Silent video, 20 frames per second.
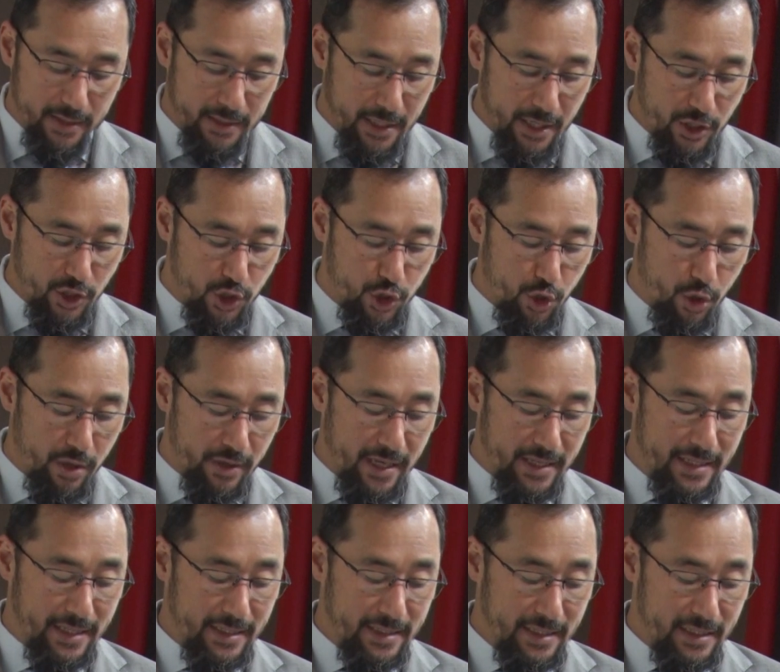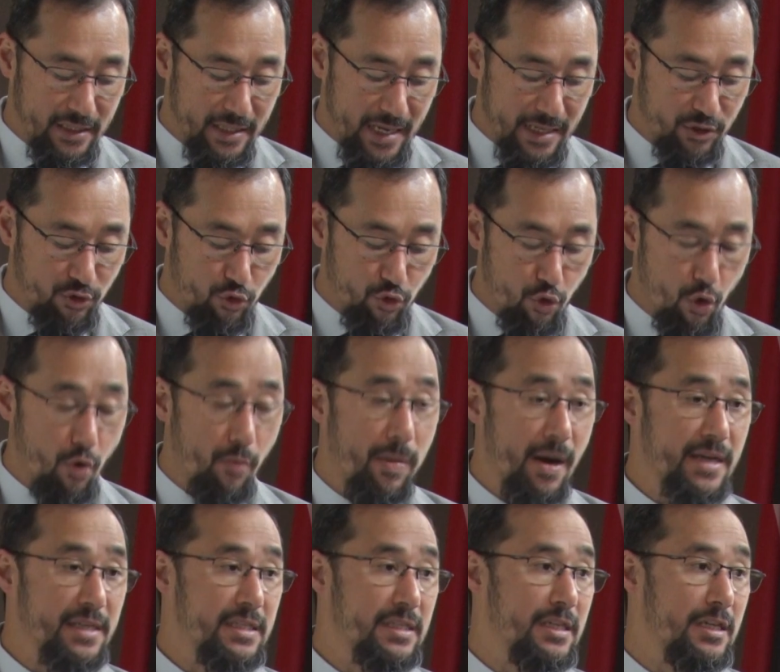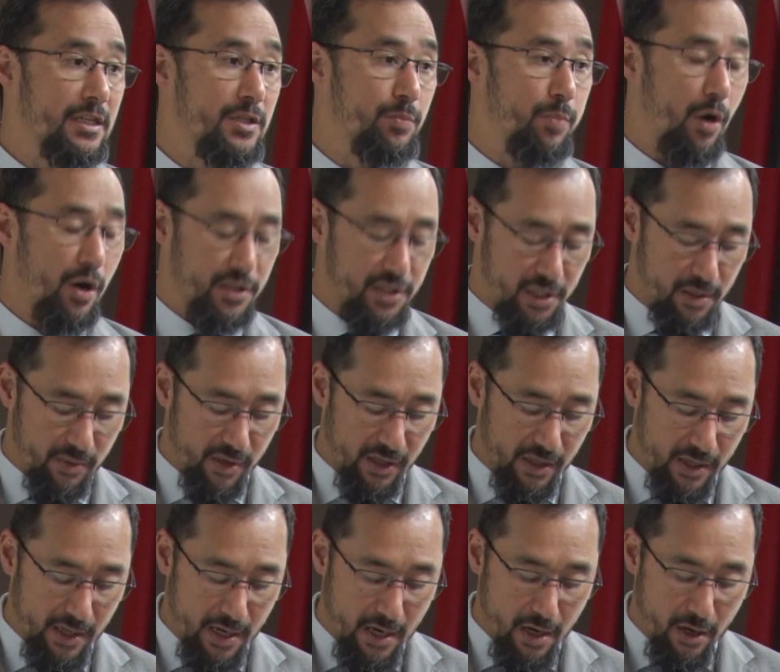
to ensure that it is as robust as possible